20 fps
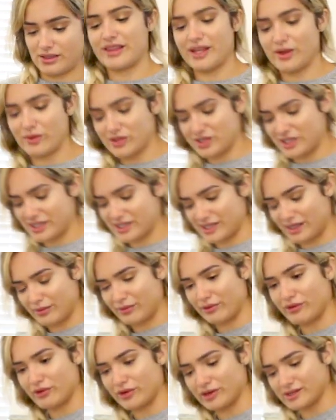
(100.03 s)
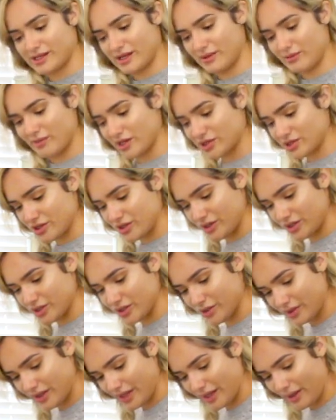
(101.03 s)
I think what we said before is like, make sure you
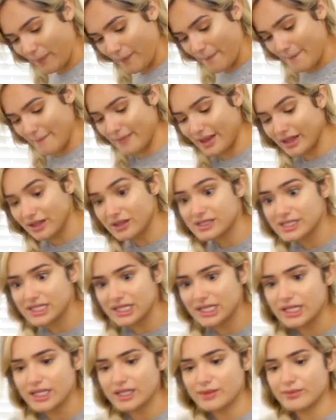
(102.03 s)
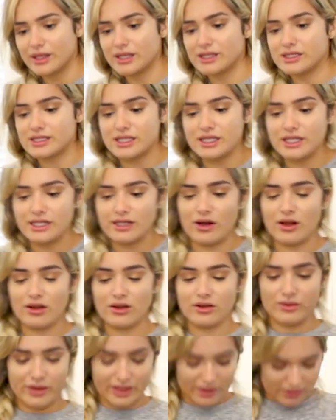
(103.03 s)
don't like melt it, melt it
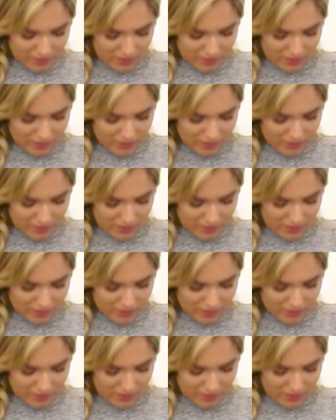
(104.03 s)
all the way.